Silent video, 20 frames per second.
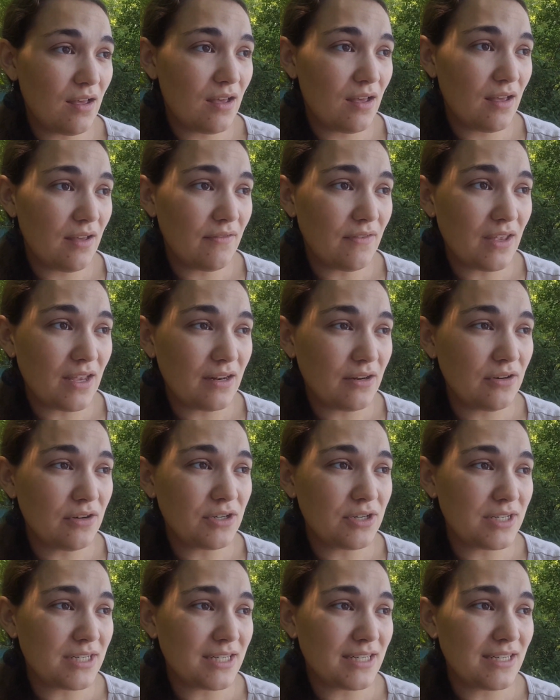of
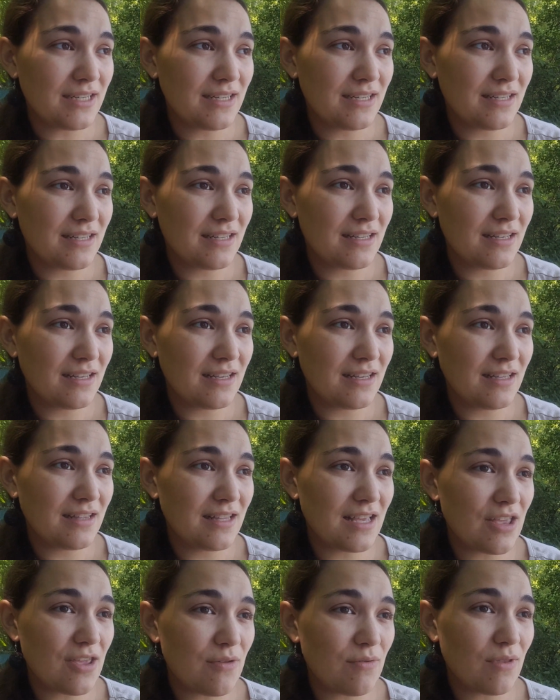energy
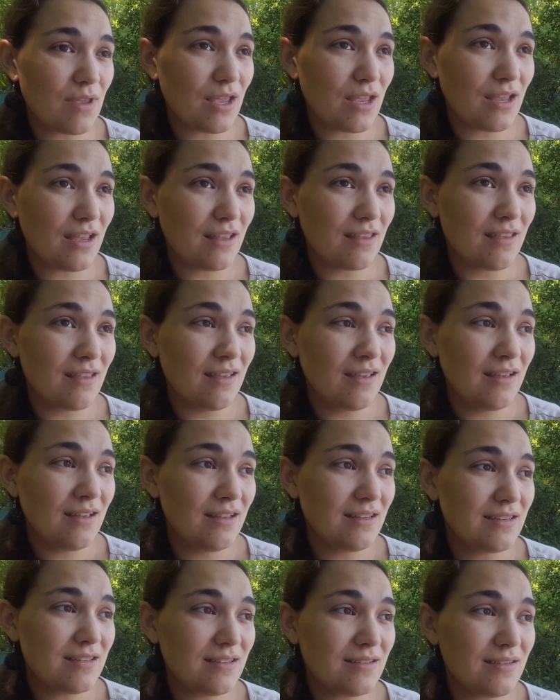that you need
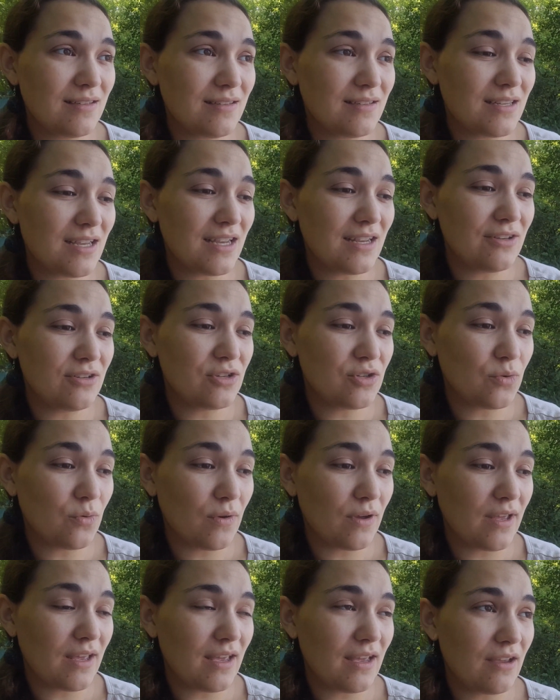to sustain
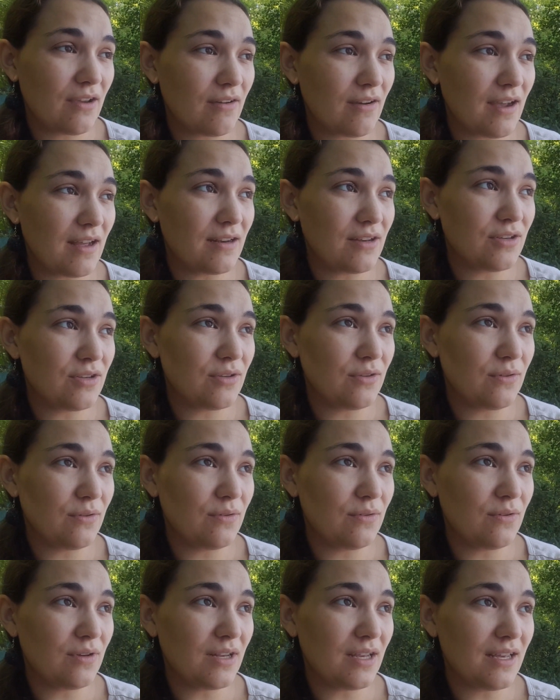joy and
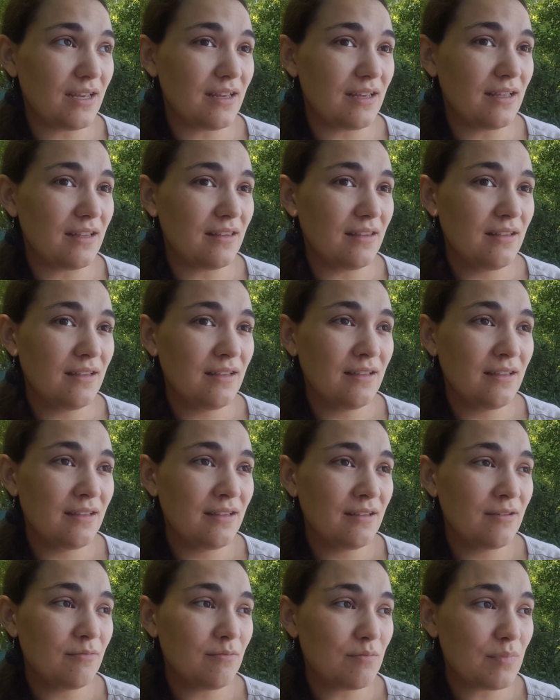gratitude and
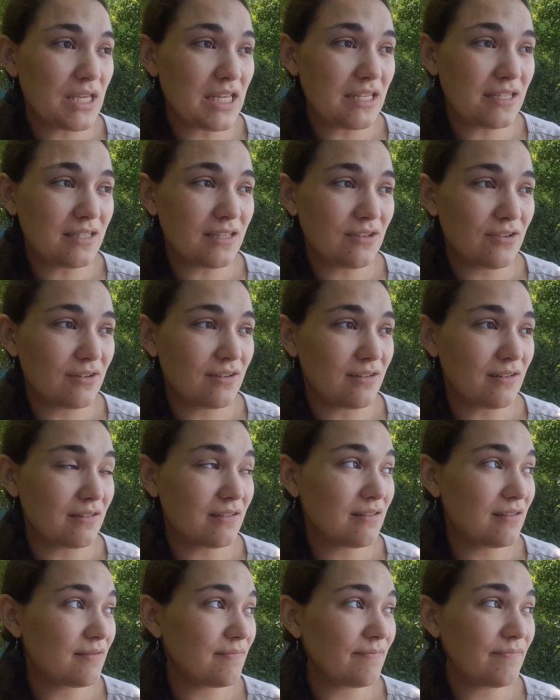peace in your
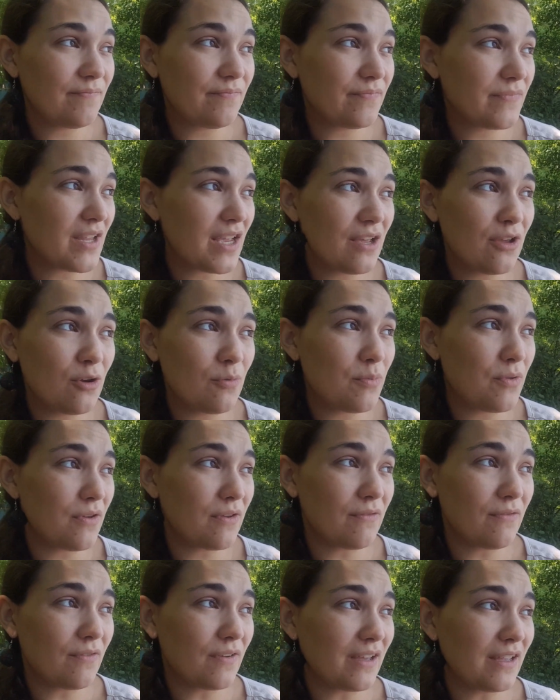heart, I hope you
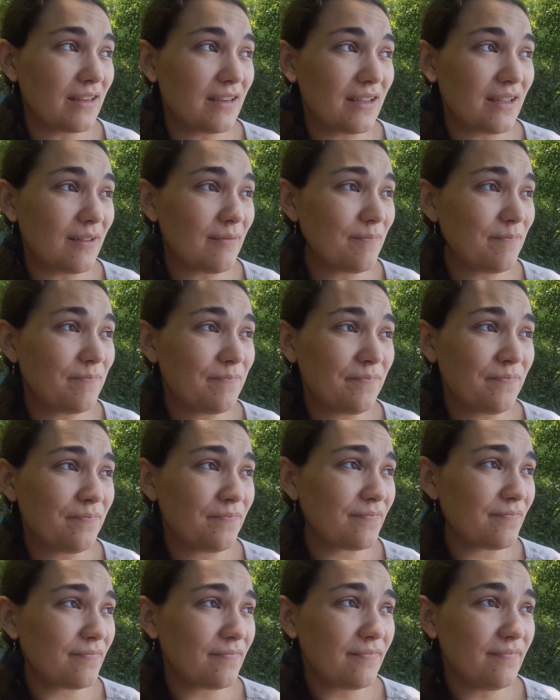can find it.
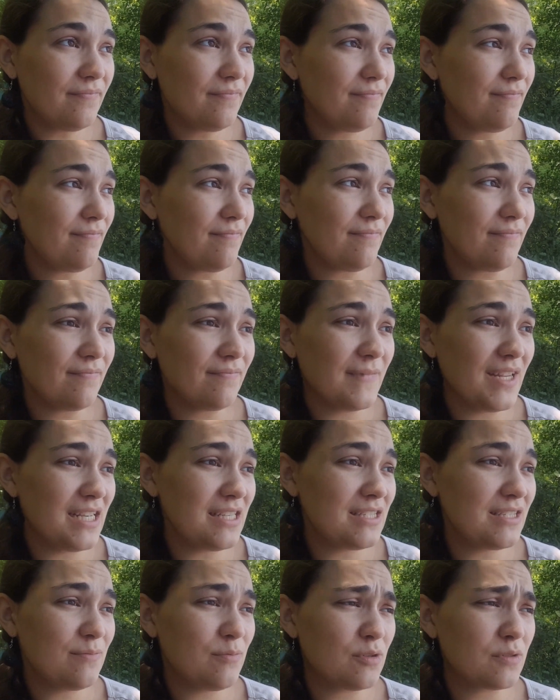
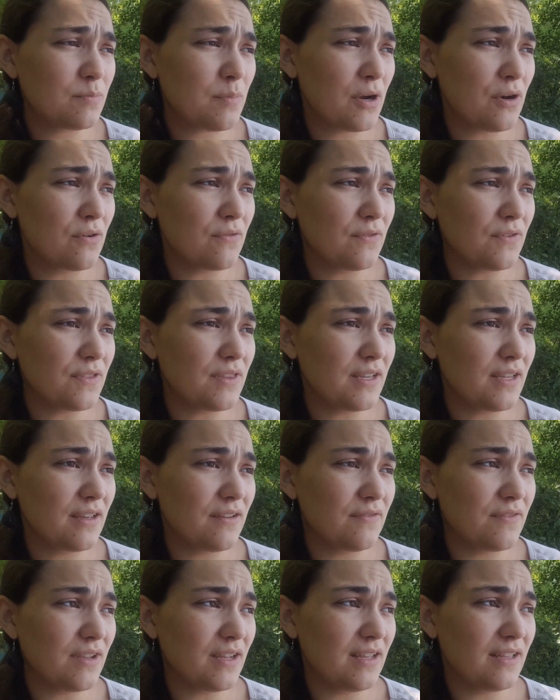It's the most powerful thing
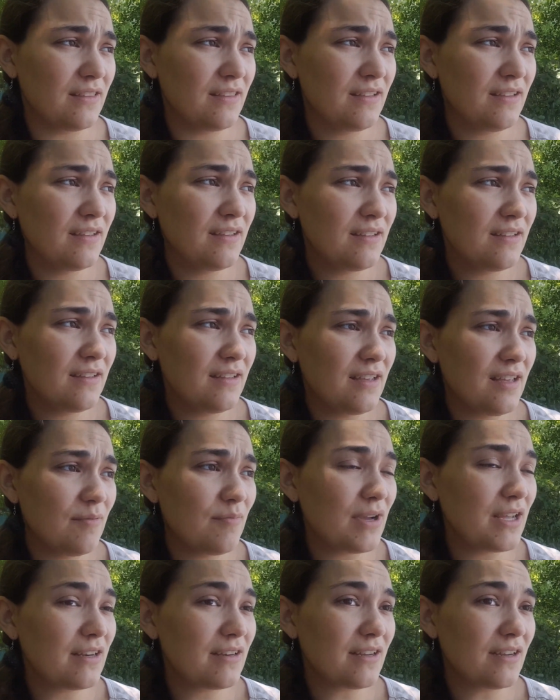I've done in
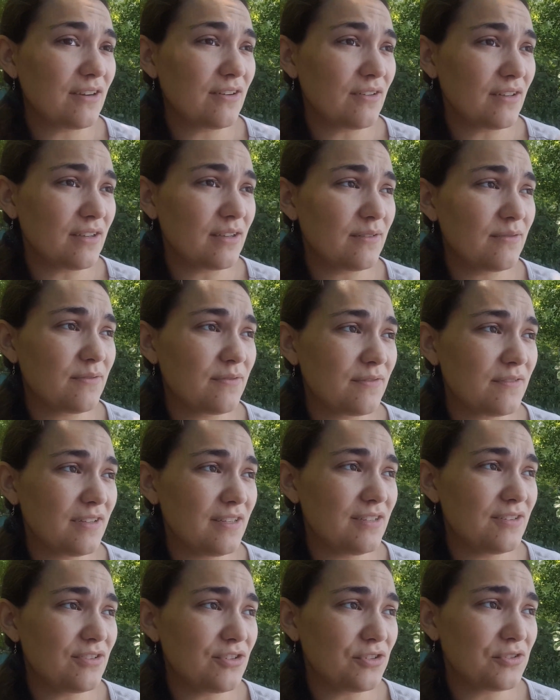my entire life,
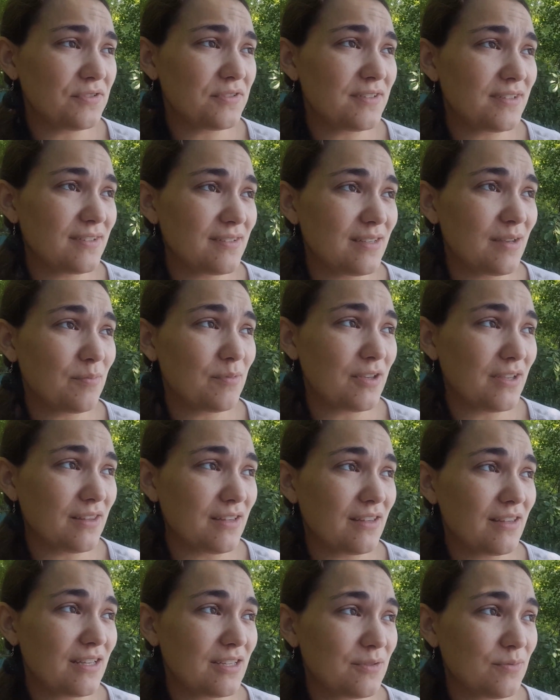is just accepting
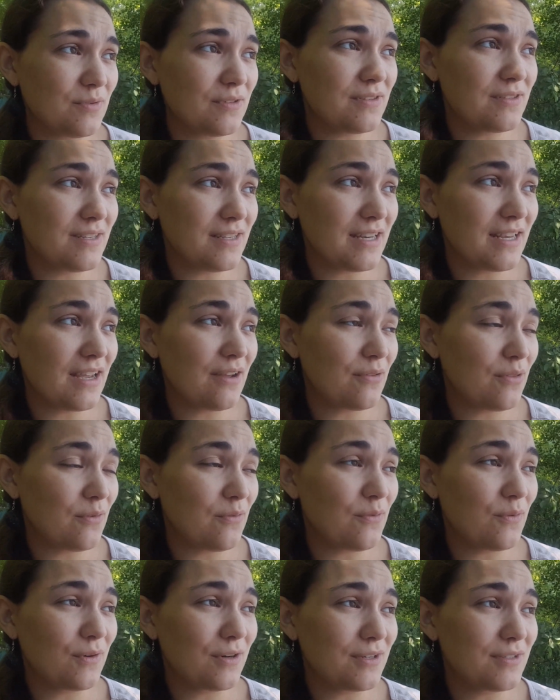that that's what sitting out in the
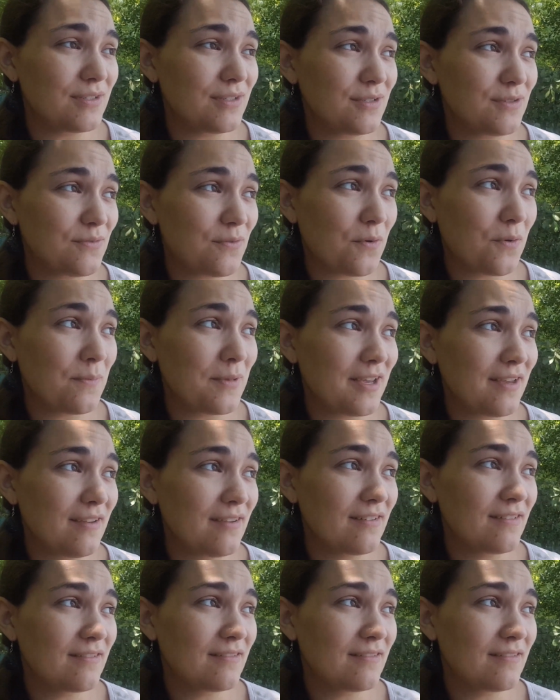forest is for me.